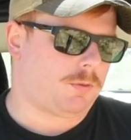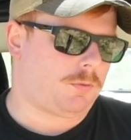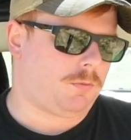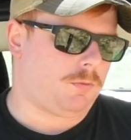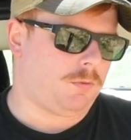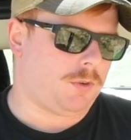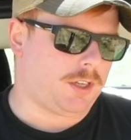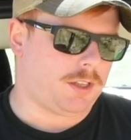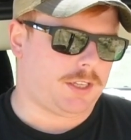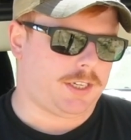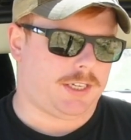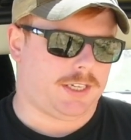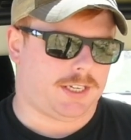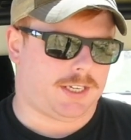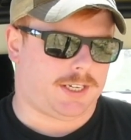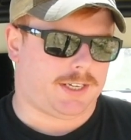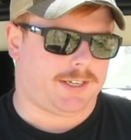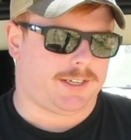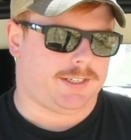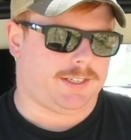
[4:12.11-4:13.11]
Really,
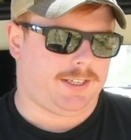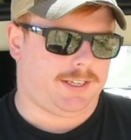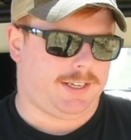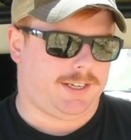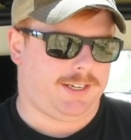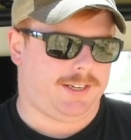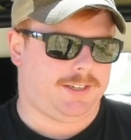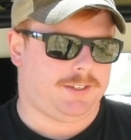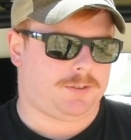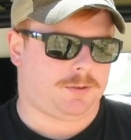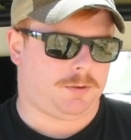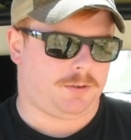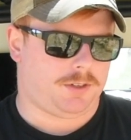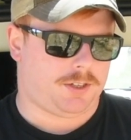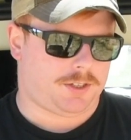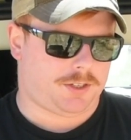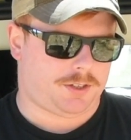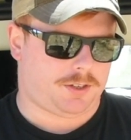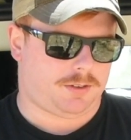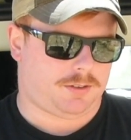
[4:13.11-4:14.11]
on a
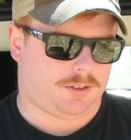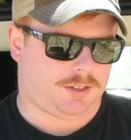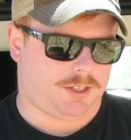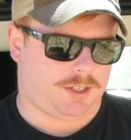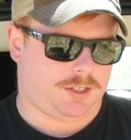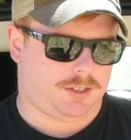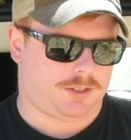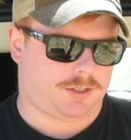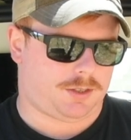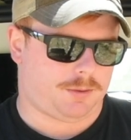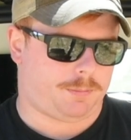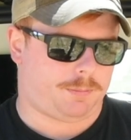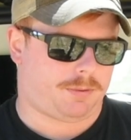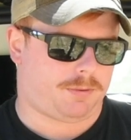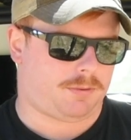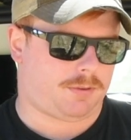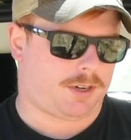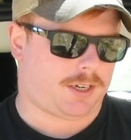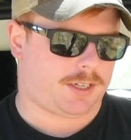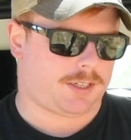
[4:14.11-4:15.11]
traditionally
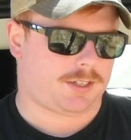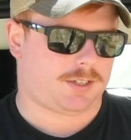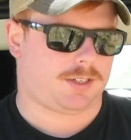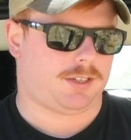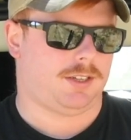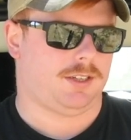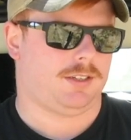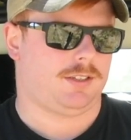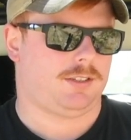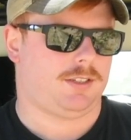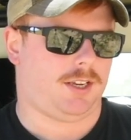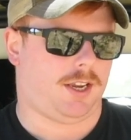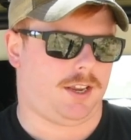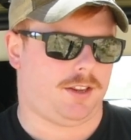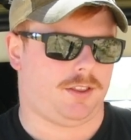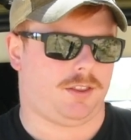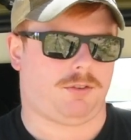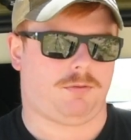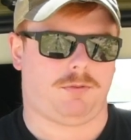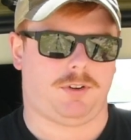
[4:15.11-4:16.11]
suppressed
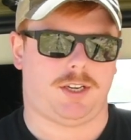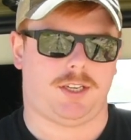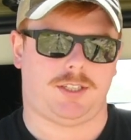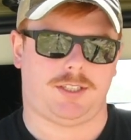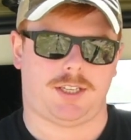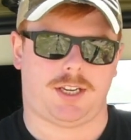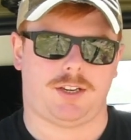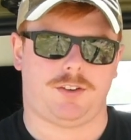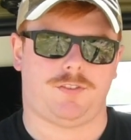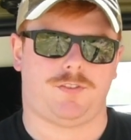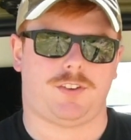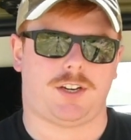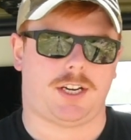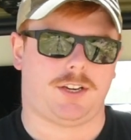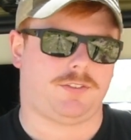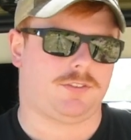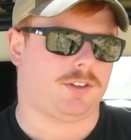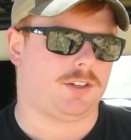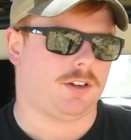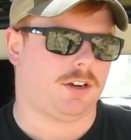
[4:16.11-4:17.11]
10-3,
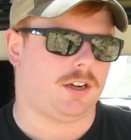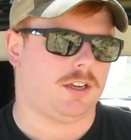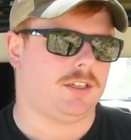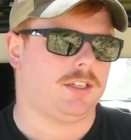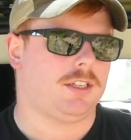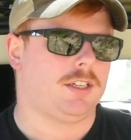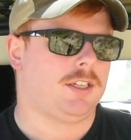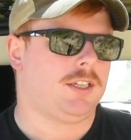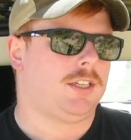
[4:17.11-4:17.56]
10-5 gun,